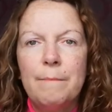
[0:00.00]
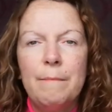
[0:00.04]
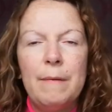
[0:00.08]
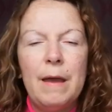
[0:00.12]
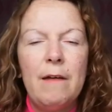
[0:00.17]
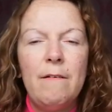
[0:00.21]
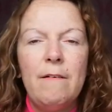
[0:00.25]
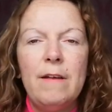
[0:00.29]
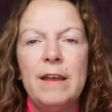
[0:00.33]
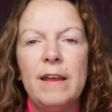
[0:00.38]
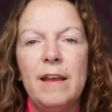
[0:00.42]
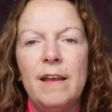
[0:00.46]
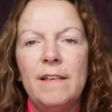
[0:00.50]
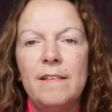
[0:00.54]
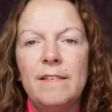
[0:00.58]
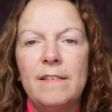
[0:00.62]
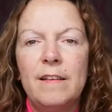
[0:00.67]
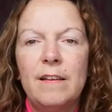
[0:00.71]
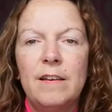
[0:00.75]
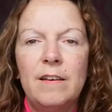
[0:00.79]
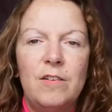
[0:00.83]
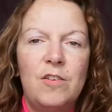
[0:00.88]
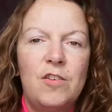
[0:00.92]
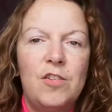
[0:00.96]
Mary
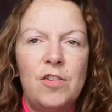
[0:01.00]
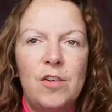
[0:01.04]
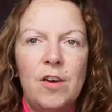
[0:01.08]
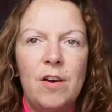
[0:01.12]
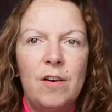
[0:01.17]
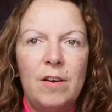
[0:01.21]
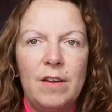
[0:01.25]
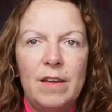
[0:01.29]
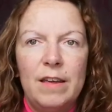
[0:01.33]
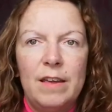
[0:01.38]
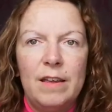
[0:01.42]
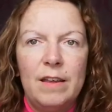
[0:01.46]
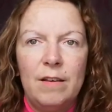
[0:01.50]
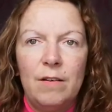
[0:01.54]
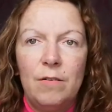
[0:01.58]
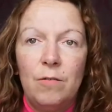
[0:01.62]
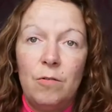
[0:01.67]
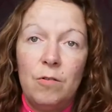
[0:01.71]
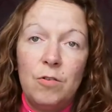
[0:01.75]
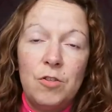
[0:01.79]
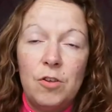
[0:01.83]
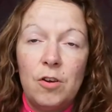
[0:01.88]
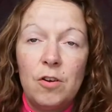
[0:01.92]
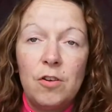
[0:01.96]
isn't shirking
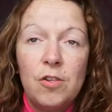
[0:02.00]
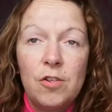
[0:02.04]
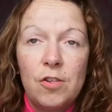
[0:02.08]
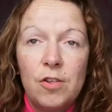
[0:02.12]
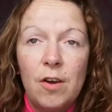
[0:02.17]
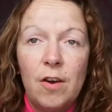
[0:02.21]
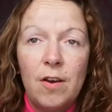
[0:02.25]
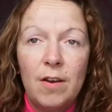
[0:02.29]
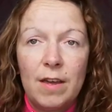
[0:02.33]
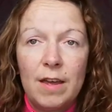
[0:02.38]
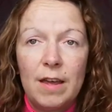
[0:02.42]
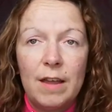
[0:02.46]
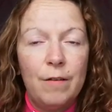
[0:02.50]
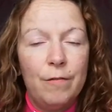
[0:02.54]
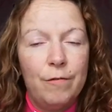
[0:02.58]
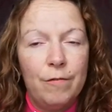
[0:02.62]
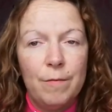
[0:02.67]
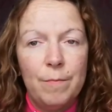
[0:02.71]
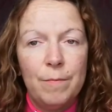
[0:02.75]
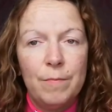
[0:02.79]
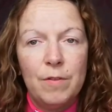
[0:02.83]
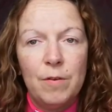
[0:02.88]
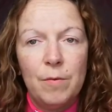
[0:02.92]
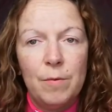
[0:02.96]
or just shirking
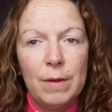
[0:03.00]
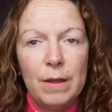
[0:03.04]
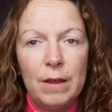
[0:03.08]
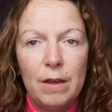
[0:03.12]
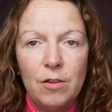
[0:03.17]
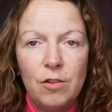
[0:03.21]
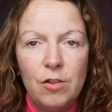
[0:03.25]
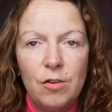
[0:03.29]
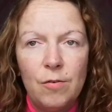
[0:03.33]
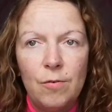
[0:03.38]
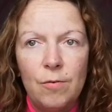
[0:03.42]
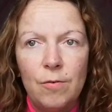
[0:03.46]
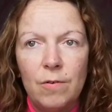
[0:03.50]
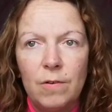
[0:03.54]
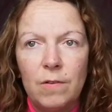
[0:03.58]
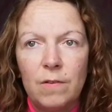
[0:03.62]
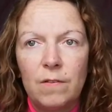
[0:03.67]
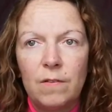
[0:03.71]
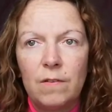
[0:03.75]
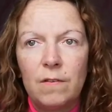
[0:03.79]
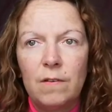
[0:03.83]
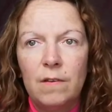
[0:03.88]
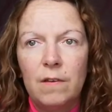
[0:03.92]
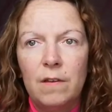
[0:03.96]
from doing her
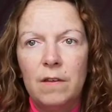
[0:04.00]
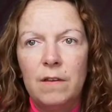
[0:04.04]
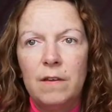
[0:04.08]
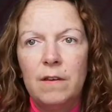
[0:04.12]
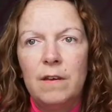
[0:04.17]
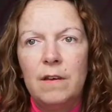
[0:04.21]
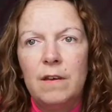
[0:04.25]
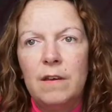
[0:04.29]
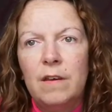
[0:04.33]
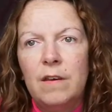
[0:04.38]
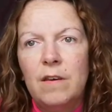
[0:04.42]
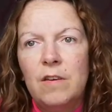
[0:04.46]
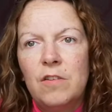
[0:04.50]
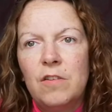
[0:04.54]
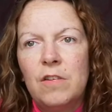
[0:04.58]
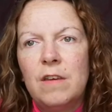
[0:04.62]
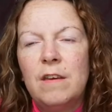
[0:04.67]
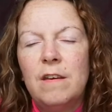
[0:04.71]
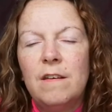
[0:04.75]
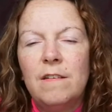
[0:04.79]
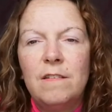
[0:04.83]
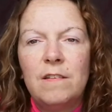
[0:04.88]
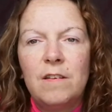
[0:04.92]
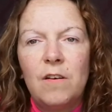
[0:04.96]
chores.
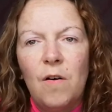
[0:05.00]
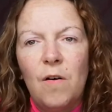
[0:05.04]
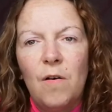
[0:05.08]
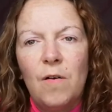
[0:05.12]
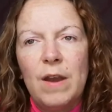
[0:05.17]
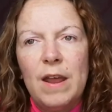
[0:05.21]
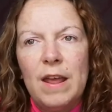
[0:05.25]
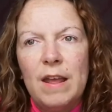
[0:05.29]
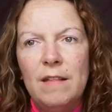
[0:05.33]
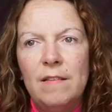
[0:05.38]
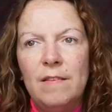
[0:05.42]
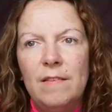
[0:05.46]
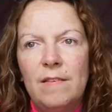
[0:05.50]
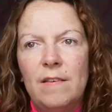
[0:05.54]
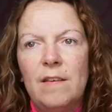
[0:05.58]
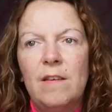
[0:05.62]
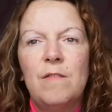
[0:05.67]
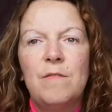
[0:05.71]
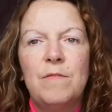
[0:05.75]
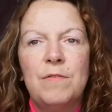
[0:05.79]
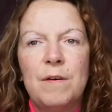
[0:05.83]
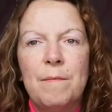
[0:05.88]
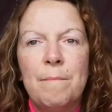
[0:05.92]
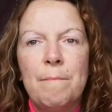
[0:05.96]
She has gone
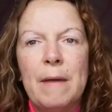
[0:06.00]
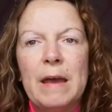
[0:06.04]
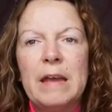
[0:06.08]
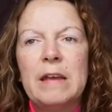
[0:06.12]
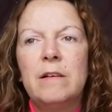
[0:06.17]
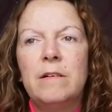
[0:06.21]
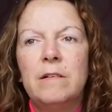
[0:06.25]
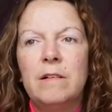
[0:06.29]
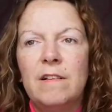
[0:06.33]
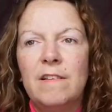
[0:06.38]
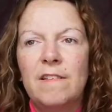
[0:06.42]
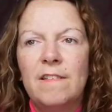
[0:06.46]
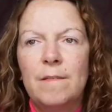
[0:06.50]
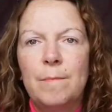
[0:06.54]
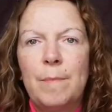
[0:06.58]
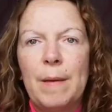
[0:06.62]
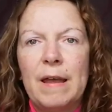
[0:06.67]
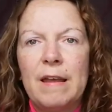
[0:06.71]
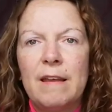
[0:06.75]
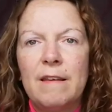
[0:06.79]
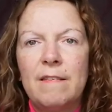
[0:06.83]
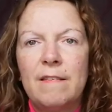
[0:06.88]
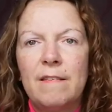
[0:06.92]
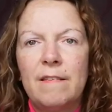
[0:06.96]
into the male
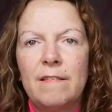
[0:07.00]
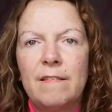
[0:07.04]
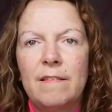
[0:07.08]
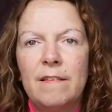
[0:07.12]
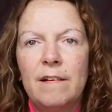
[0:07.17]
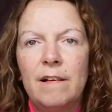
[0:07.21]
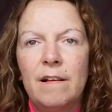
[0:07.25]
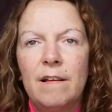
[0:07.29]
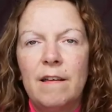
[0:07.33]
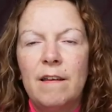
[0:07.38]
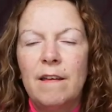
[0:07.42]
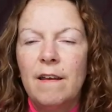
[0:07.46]
space.